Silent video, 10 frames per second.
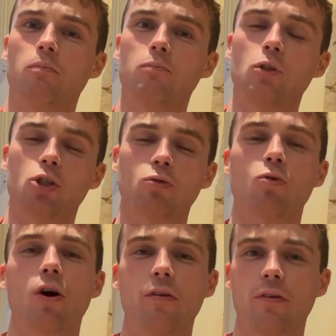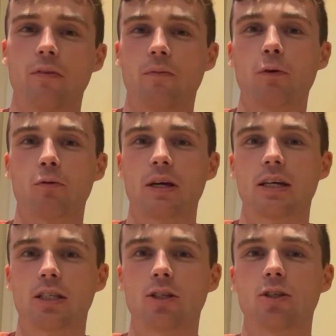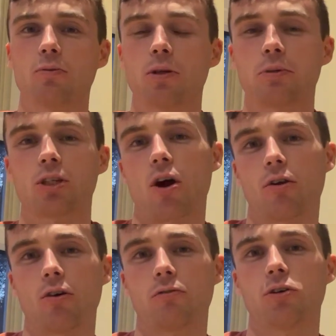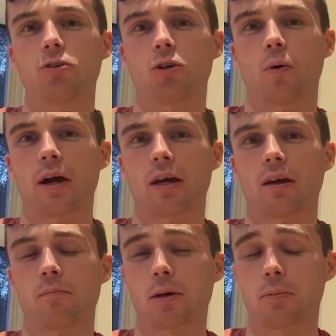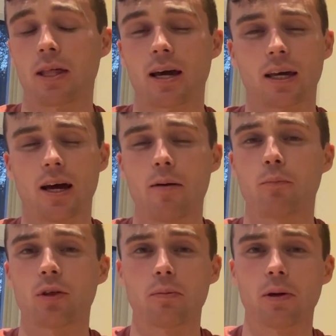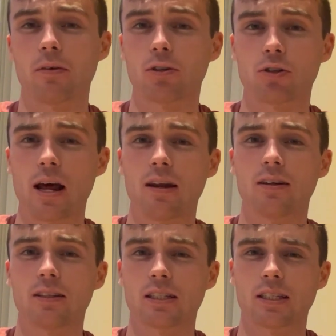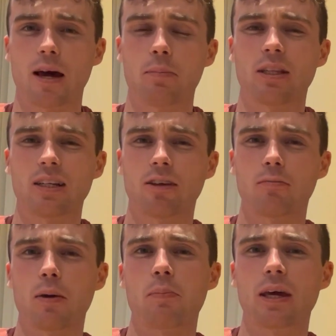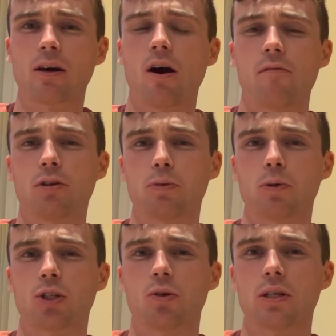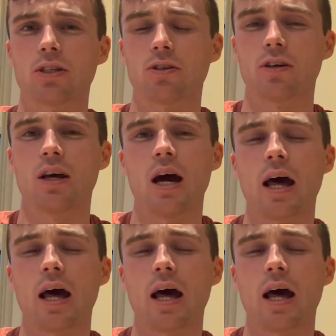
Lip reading: you should run the race. You don't want to be starting off too quick. Maybe that can happen with a bit of adrenaline and things like that, but that gave me a big confidence boost going into it.